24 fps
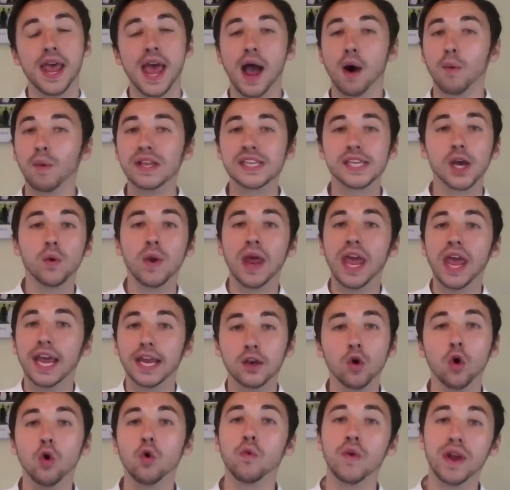And we don't
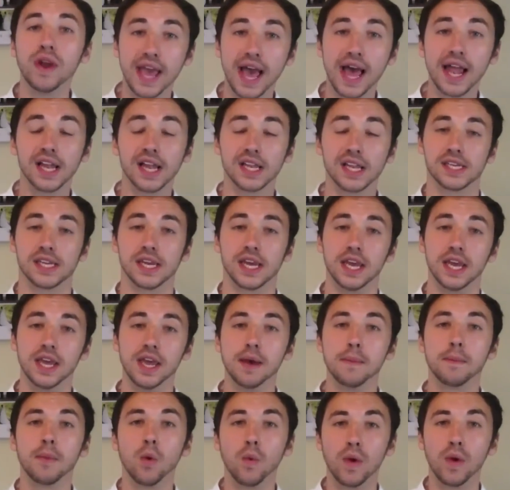ignore reality,
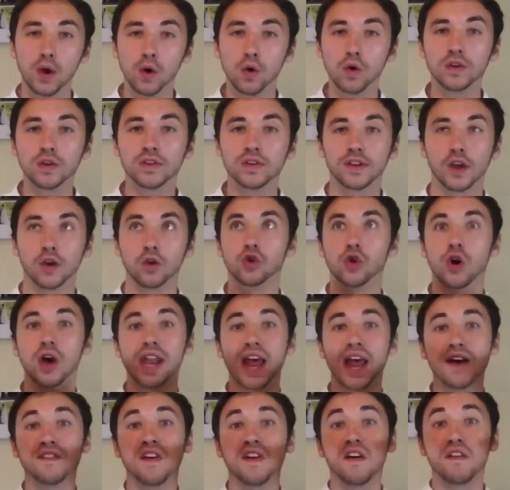but we also try
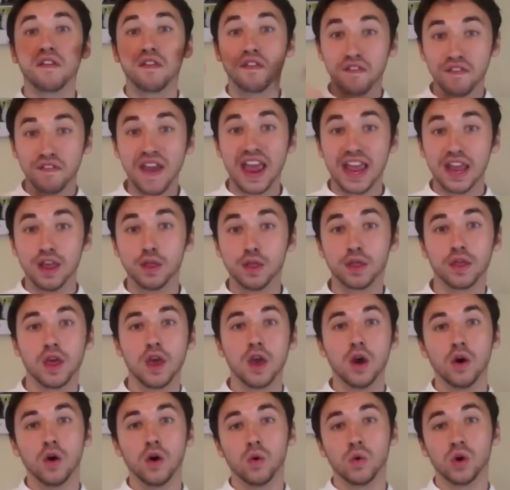and have our faith,
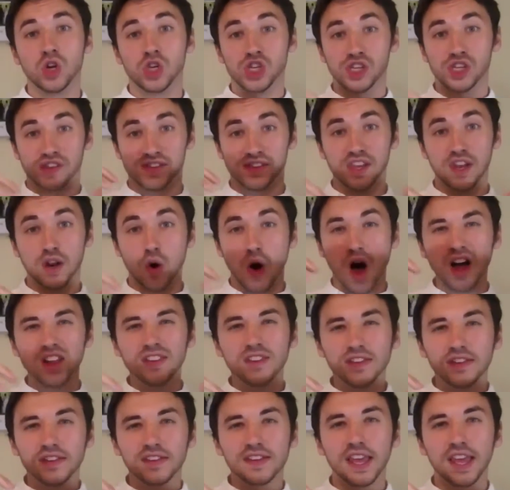which is, you know,
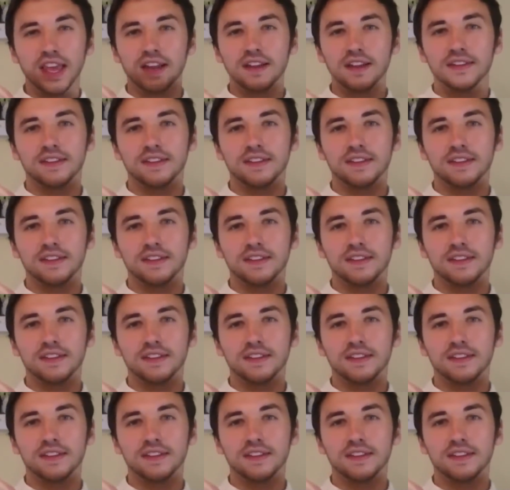unseen.